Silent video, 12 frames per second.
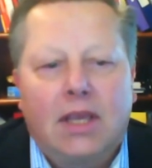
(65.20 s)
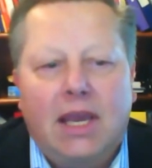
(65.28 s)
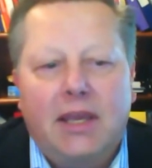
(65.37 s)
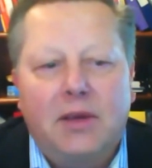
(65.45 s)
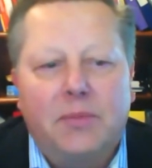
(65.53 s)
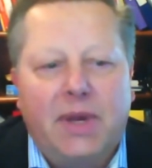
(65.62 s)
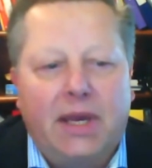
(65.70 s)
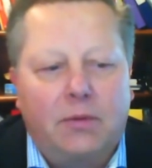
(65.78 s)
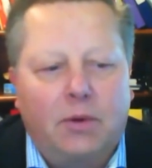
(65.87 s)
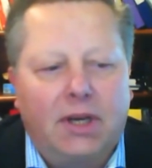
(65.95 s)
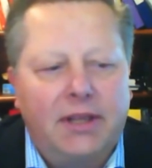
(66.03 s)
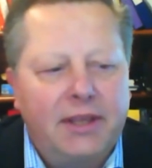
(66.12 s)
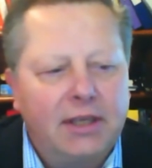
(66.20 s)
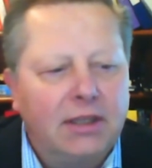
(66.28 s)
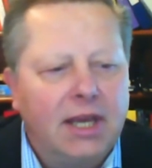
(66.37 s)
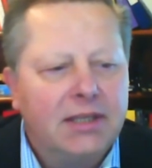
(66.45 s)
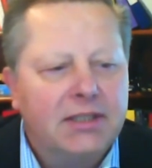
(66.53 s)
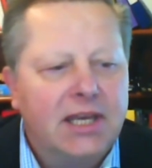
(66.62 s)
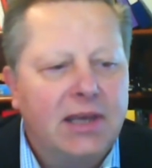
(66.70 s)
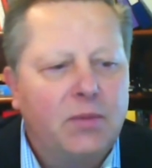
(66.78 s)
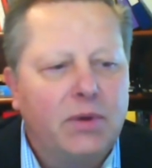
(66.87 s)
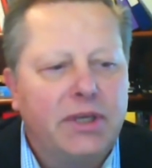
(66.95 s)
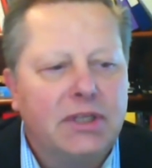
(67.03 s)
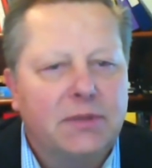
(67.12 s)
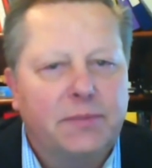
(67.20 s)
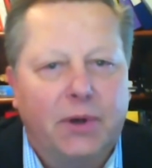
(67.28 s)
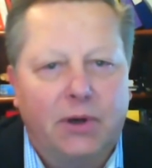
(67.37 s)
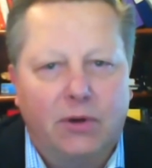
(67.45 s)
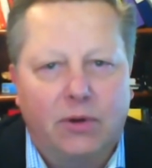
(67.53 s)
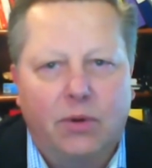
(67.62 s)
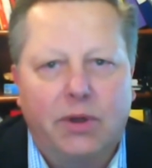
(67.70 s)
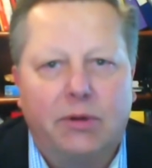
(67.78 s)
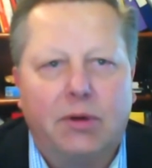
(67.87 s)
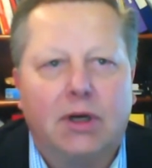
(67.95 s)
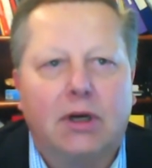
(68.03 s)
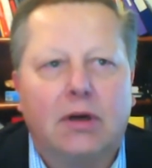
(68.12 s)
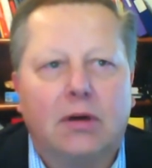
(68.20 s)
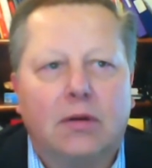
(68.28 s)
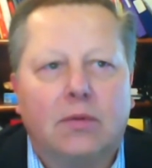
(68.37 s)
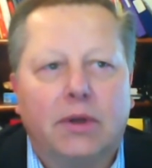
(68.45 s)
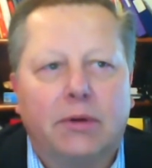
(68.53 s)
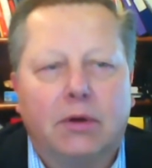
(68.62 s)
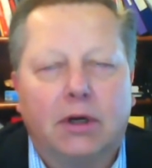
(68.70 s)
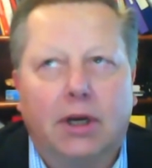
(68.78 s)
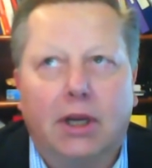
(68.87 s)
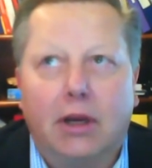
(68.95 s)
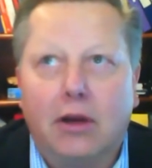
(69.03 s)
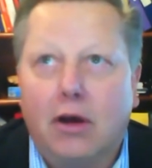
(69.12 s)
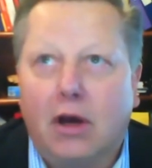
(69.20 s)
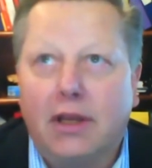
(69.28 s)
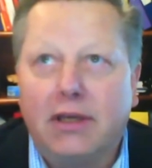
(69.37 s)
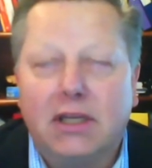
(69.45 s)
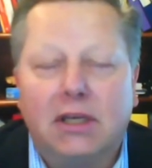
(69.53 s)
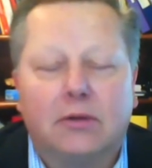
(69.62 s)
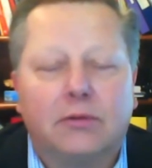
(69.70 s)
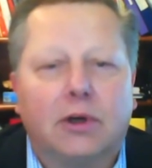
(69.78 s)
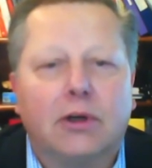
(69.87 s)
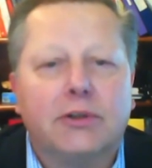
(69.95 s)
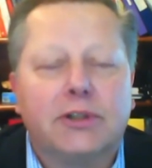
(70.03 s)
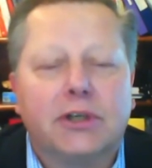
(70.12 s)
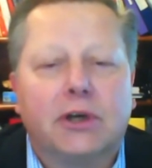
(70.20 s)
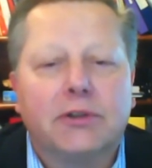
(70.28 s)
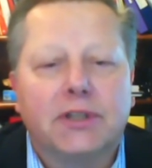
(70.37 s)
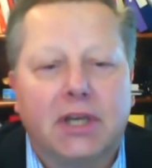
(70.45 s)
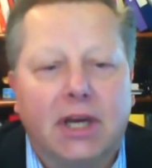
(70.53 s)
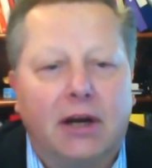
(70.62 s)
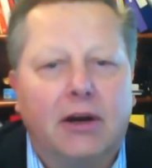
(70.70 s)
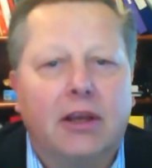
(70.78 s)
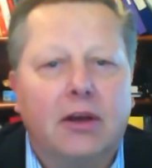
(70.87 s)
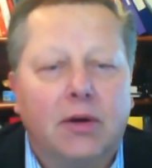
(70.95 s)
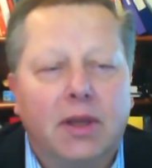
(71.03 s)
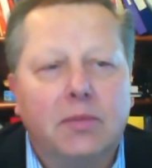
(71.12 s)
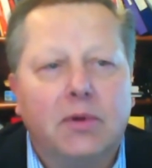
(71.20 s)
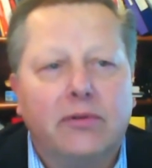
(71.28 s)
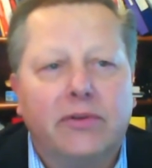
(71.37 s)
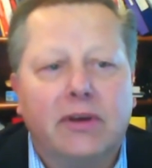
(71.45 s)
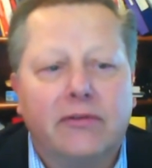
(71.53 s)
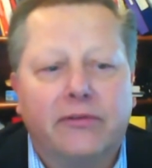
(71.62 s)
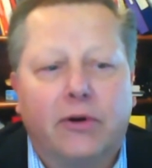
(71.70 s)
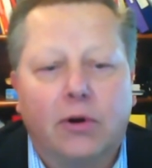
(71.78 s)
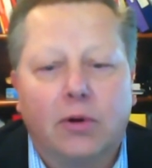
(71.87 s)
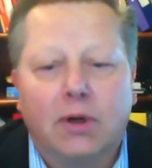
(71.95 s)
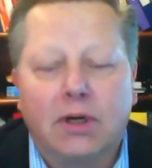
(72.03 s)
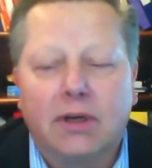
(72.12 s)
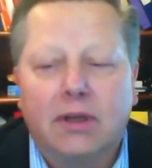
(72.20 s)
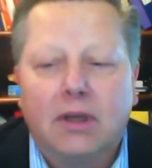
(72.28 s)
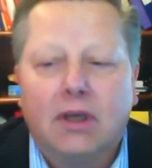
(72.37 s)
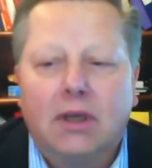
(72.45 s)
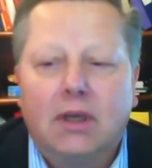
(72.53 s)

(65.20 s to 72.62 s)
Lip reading: Yeah, you bet. Well, I think last time we spoke, we were in a non-deal roadshow scenario and moving forward